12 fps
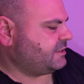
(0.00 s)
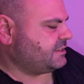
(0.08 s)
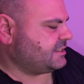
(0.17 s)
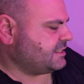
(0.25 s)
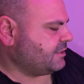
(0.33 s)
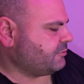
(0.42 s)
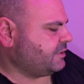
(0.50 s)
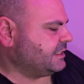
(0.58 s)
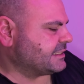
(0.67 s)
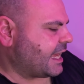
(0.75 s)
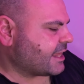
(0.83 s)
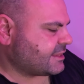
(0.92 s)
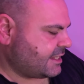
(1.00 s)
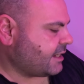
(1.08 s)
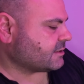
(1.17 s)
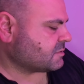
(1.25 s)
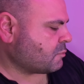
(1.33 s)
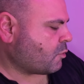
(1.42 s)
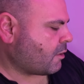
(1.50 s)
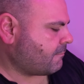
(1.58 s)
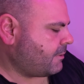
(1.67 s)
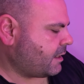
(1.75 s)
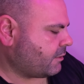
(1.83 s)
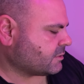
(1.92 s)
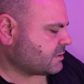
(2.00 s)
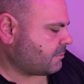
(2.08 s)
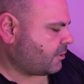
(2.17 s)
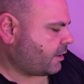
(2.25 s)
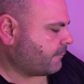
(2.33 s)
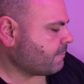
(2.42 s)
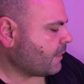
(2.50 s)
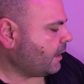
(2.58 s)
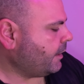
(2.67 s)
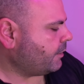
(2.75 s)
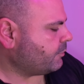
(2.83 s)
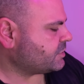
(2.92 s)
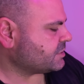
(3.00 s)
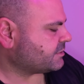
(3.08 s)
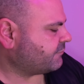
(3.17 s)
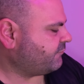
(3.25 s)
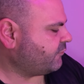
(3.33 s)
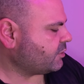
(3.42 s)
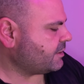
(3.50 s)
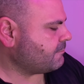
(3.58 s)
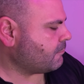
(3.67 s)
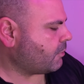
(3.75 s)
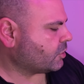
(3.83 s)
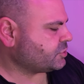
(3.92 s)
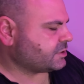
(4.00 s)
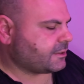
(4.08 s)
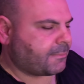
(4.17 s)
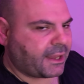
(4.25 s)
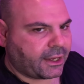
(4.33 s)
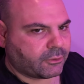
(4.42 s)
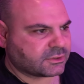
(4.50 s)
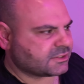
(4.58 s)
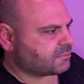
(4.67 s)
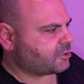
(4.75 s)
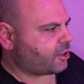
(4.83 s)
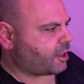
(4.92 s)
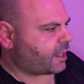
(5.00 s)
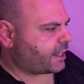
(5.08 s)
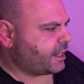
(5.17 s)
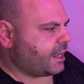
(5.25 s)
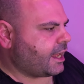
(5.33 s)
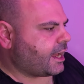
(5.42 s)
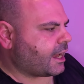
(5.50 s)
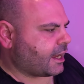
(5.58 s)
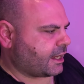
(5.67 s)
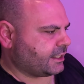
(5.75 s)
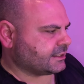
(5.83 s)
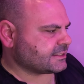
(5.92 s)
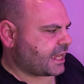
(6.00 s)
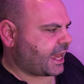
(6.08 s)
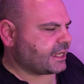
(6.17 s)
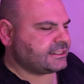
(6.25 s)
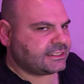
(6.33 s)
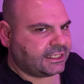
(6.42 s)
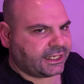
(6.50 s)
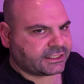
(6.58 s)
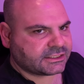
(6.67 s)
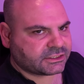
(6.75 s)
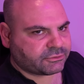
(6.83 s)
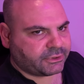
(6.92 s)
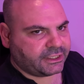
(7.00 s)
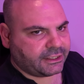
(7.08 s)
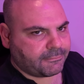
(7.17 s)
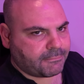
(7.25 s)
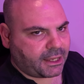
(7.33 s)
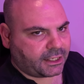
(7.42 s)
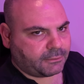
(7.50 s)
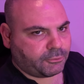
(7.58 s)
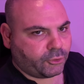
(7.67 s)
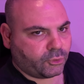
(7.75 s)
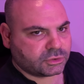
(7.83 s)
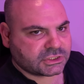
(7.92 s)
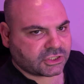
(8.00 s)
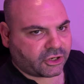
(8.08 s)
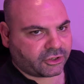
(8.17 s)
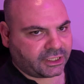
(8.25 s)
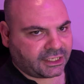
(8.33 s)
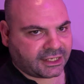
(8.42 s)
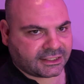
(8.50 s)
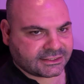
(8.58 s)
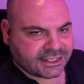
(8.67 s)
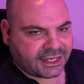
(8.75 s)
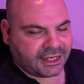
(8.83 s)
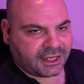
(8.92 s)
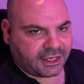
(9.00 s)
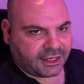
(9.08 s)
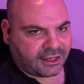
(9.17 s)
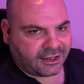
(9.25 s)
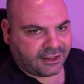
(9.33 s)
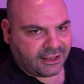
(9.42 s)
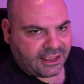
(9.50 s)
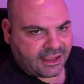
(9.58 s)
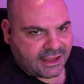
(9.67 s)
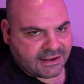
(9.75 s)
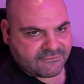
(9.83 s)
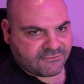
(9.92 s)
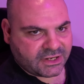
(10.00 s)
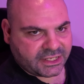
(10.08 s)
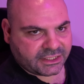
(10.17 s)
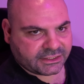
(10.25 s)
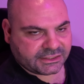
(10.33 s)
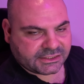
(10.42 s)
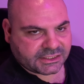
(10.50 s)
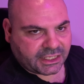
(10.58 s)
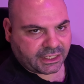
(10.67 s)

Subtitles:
Series 1000 watt power supply, which is a fully modular power supply. It's ATX3 compatible, so it can take NVIDIA's